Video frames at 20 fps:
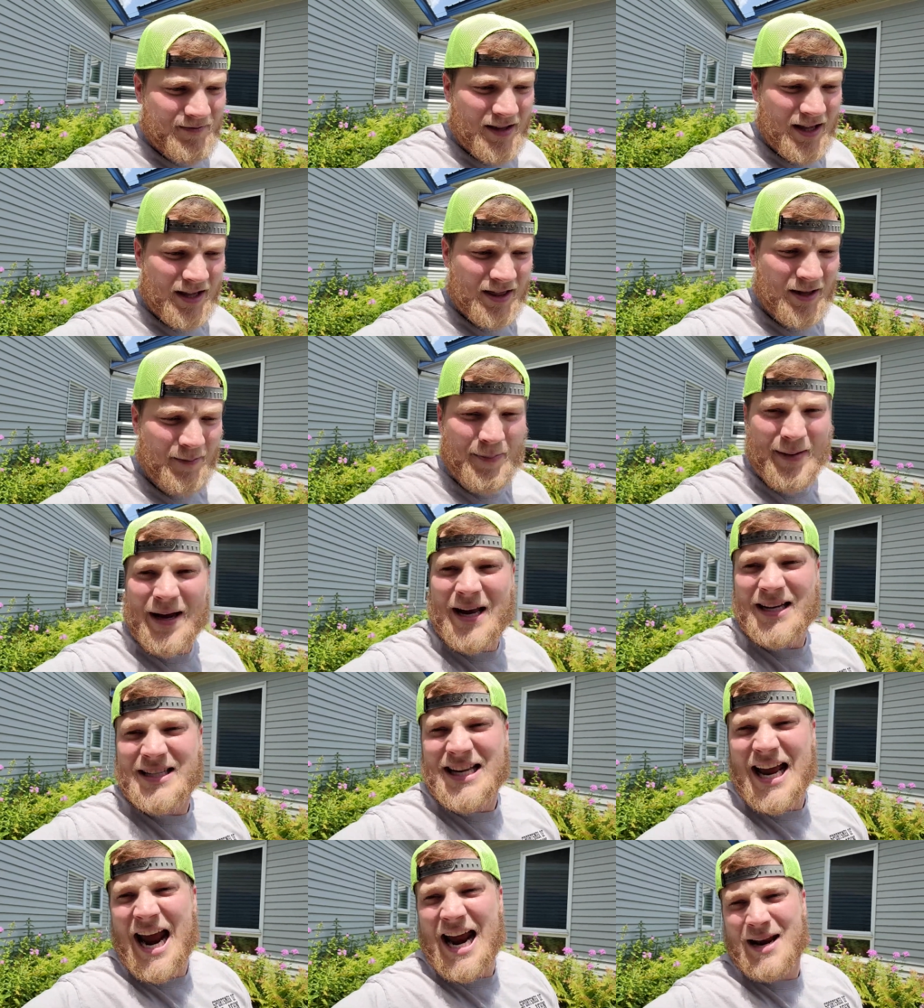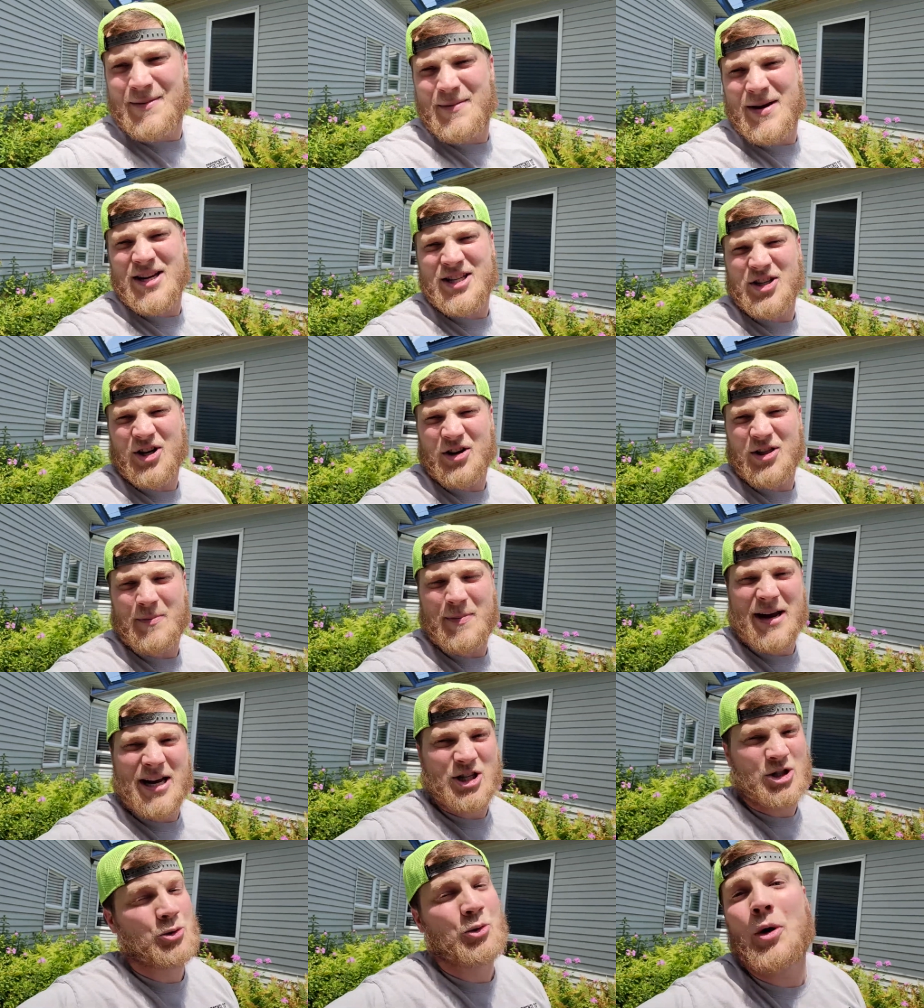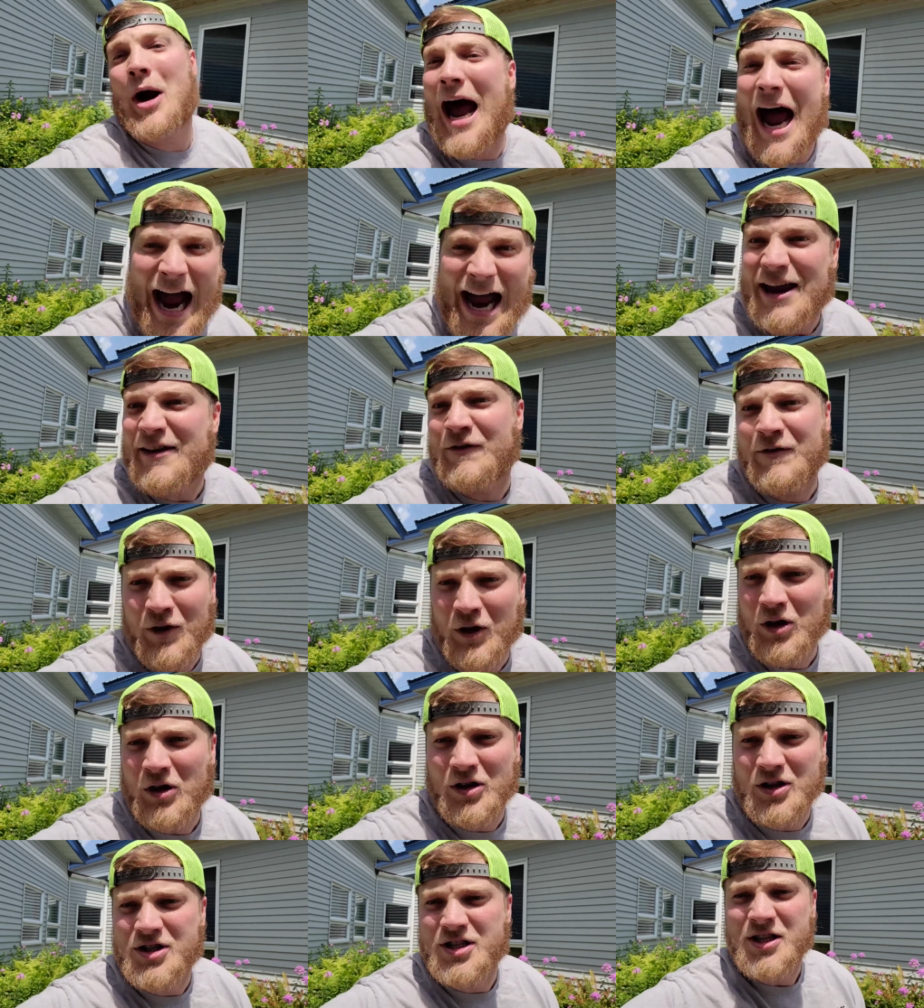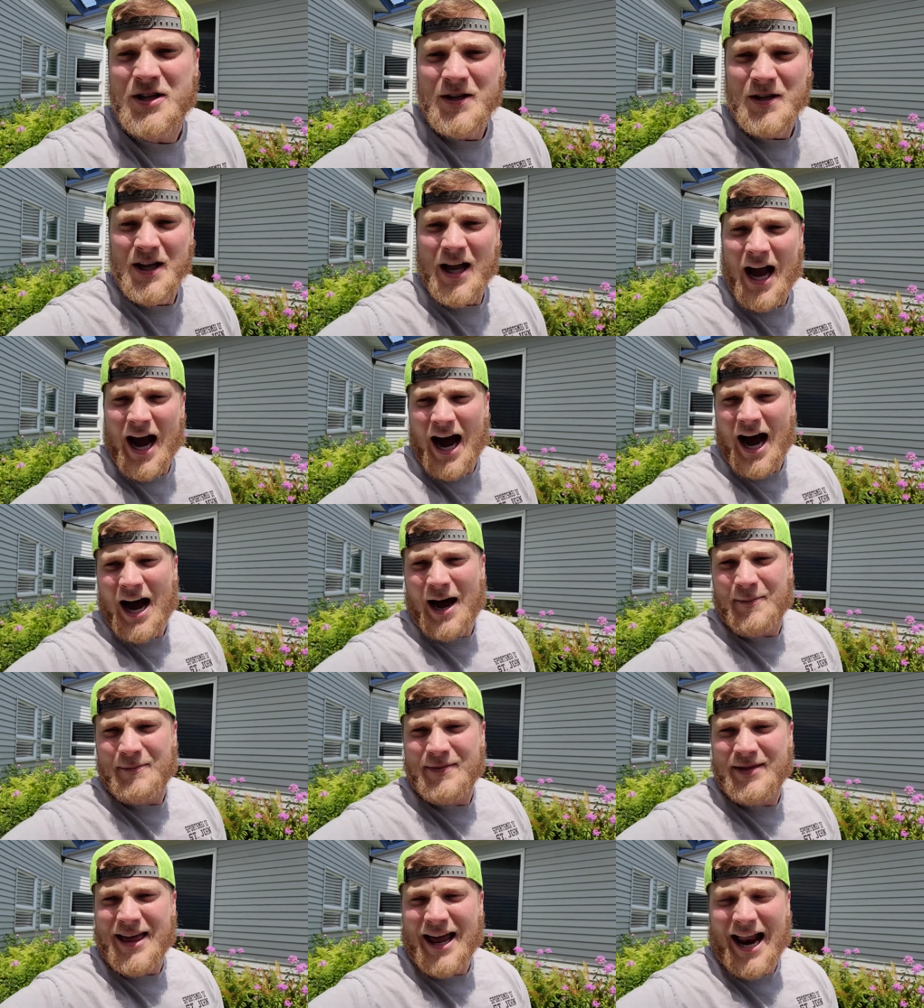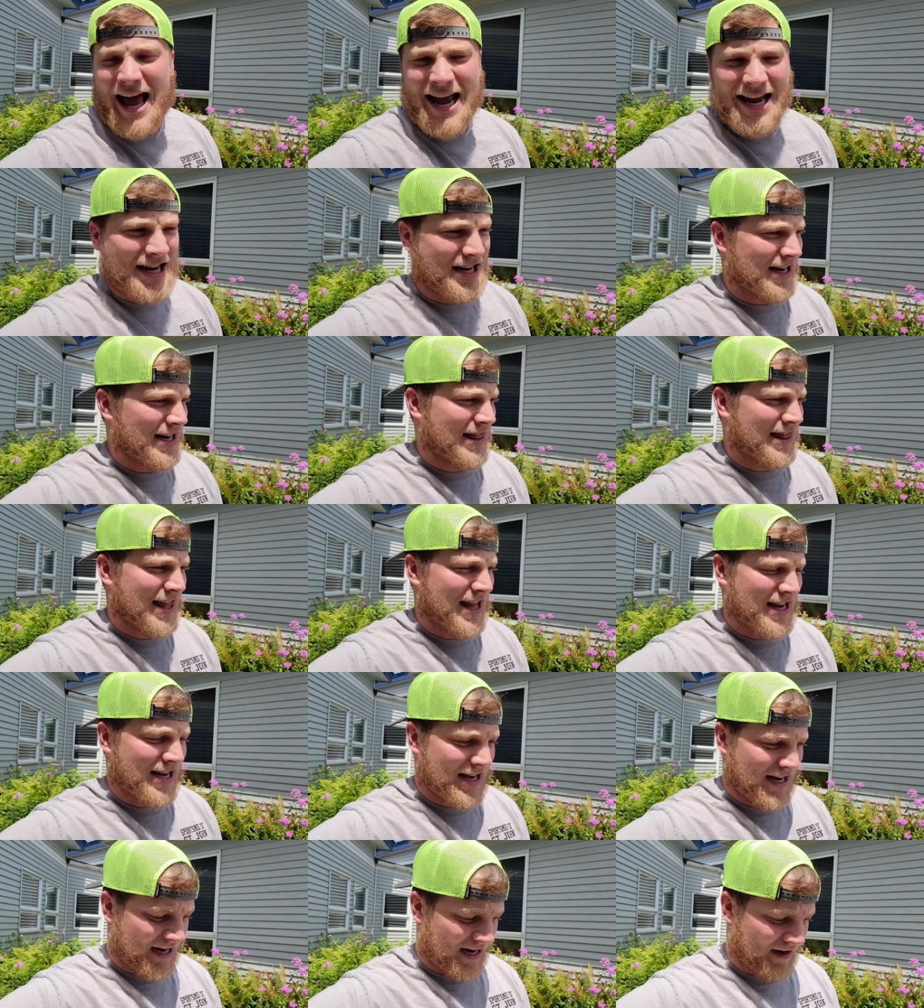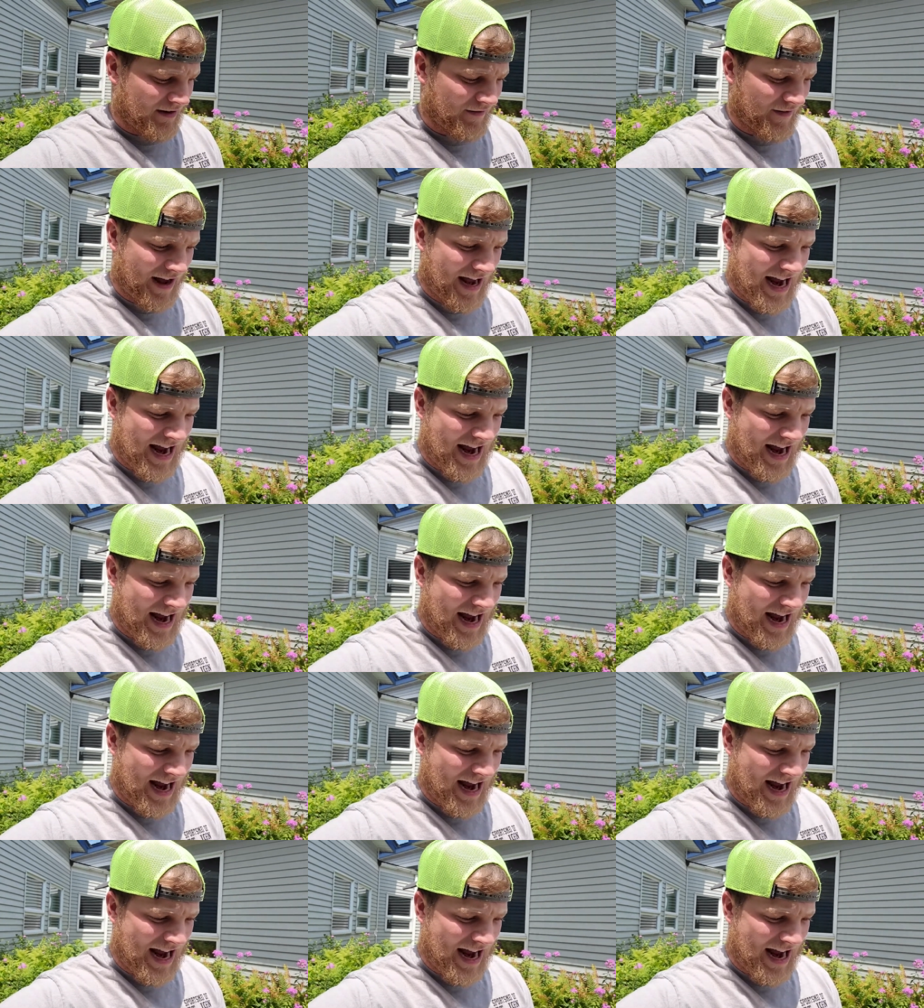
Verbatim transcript: the biggest enemies or the biggest rivals um, that I can think of.